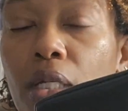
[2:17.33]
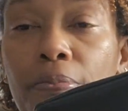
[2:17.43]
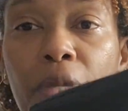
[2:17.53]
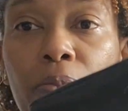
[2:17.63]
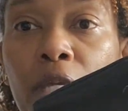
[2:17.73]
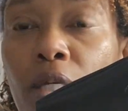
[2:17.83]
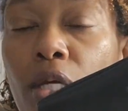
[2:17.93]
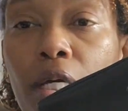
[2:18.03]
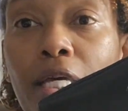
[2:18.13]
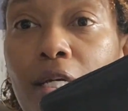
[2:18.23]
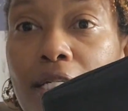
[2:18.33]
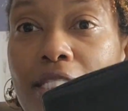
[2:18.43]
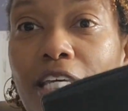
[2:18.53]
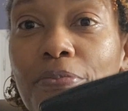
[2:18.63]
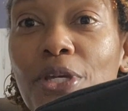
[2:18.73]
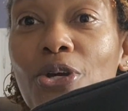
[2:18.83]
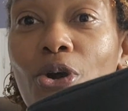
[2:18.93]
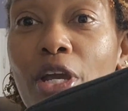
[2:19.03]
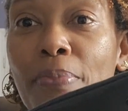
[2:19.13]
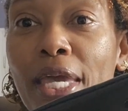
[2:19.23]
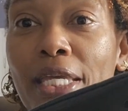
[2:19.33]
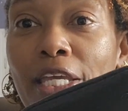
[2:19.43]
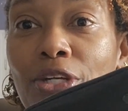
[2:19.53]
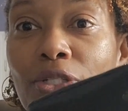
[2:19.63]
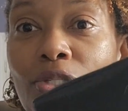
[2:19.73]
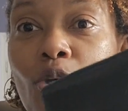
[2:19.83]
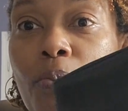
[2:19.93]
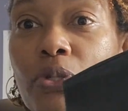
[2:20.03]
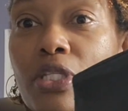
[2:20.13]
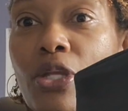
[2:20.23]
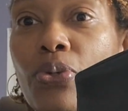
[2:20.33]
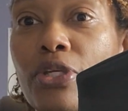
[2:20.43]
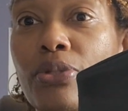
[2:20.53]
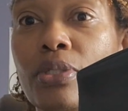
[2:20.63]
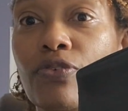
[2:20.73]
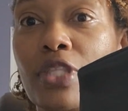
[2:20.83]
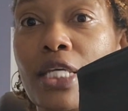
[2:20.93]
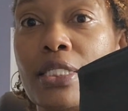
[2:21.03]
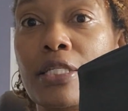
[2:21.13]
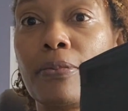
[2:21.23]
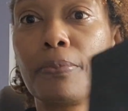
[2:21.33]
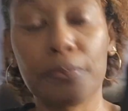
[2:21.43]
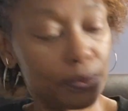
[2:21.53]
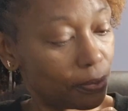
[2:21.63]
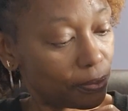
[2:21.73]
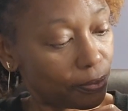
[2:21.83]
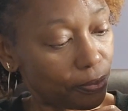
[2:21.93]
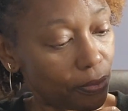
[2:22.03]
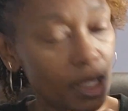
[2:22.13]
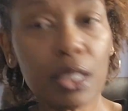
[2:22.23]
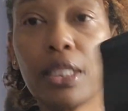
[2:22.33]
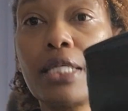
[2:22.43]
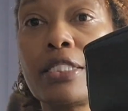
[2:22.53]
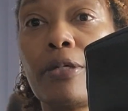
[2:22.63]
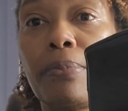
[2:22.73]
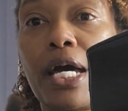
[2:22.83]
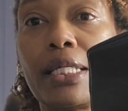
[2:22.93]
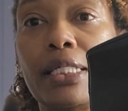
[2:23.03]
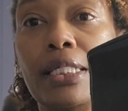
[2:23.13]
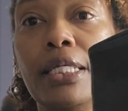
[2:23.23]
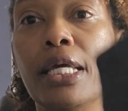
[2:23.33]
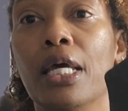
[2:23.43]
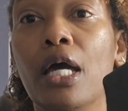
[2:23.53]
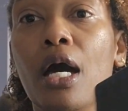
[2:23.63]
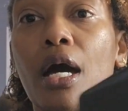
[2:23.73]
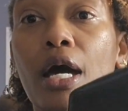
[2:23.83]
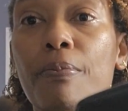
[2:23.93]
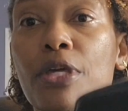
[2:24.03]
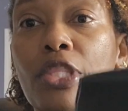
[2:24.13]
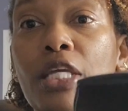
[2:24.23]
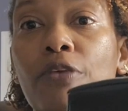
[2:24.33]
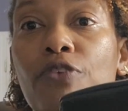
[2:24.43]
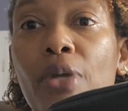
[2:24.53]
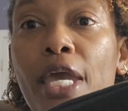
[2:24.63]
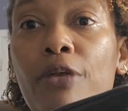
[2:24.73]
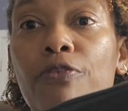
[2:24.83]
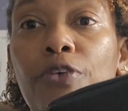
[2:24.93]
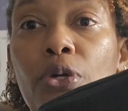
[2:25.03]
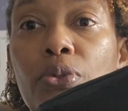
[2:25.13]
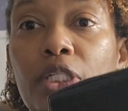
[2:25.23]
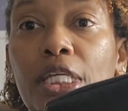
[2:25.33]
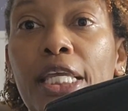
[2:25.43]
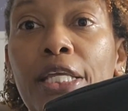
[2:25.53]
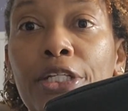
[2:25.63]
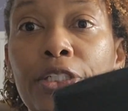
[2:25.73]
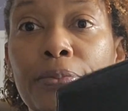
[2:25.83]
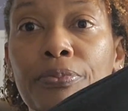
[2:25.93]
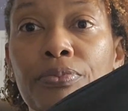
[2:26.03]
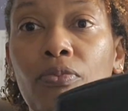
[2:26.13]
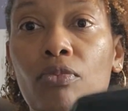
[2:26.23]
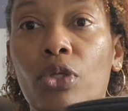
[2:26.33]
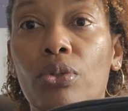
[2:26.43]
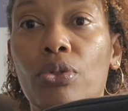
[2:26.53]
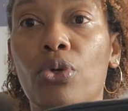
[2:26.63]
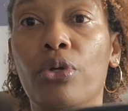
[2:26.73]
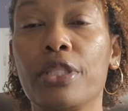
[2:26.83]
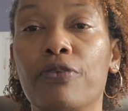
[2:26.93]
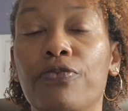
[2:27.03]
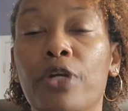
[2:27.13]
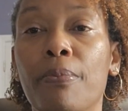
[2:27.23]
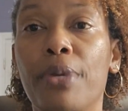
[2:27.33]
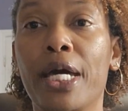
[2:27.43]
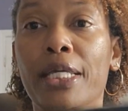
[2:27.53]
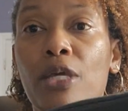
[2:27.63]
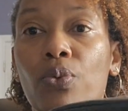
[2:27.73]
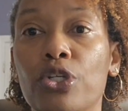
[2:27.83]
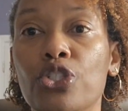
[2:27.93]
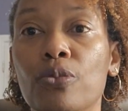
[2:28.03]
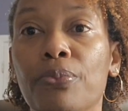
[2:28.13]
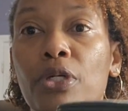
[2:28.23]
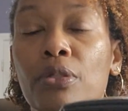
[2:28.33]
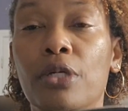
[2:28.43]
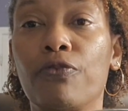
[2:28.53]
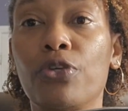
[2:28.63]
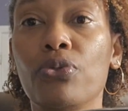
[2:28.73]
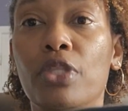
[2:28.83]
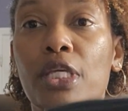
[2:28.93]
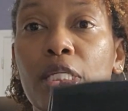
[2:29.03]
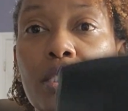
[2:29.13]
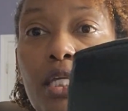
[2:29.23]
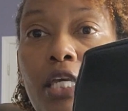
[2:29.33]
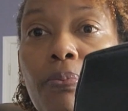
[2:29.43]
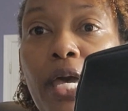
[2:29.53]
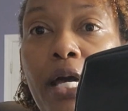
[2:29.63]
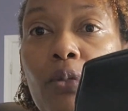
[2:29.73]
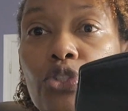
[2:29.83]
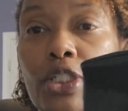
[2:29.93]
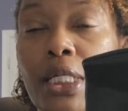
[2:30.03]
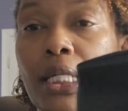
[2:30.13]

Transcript: maybe a debit card back here, there's almost no use for that zip pocket. And then if you add a phone in here, or in the front pocket, once you put a few things, key pouch,